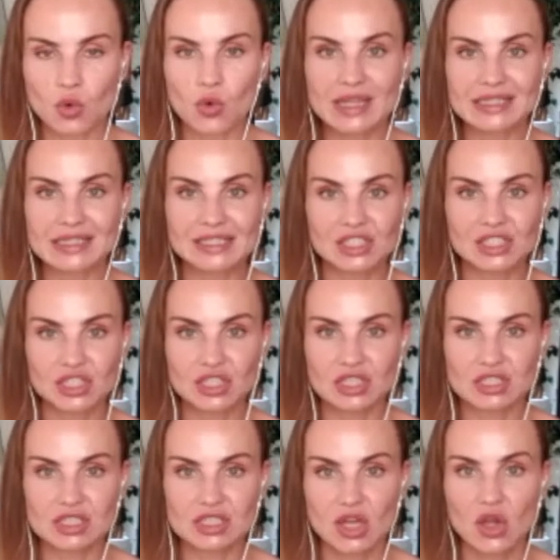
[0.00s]

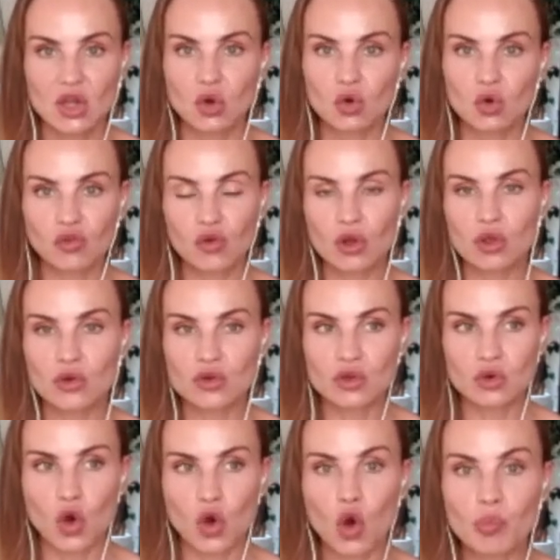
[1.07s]
estheticians who follow
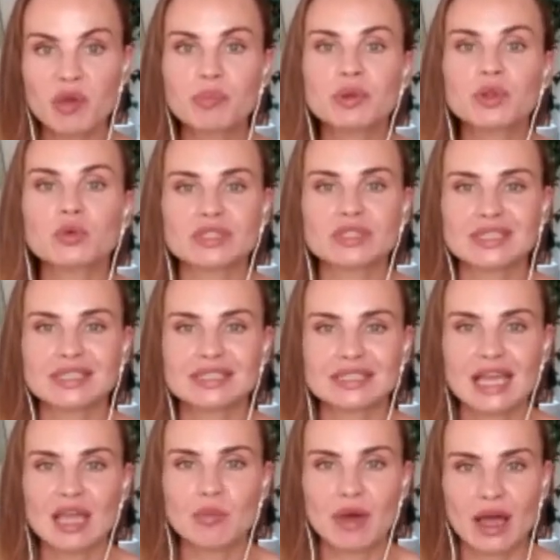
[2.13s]
you, or people with the
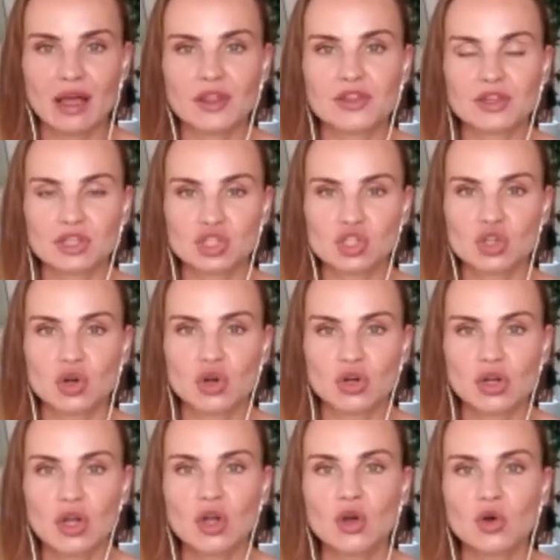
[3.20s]
same health concern
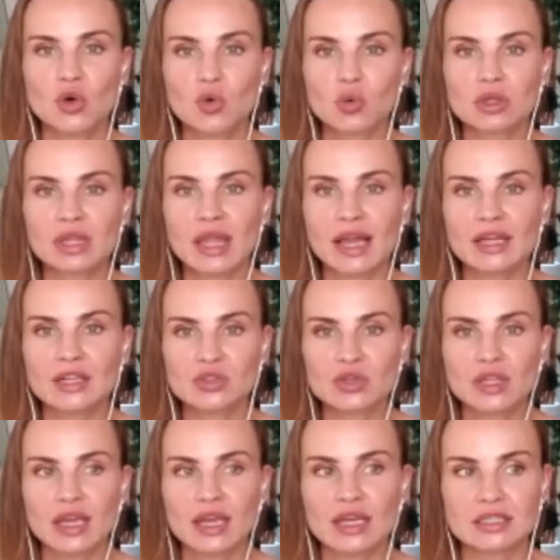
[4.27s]
who would like to
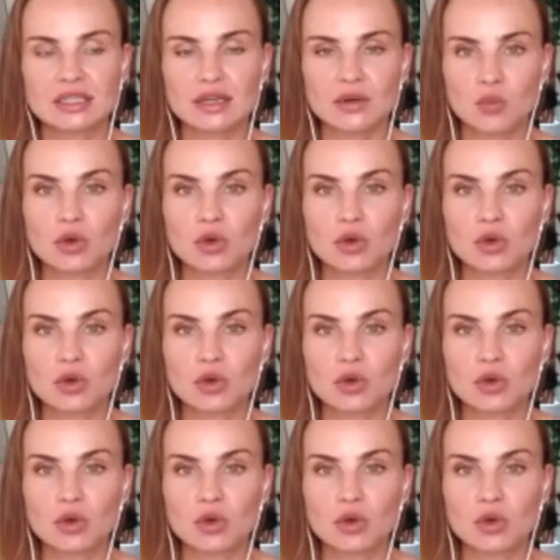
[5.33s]
get what.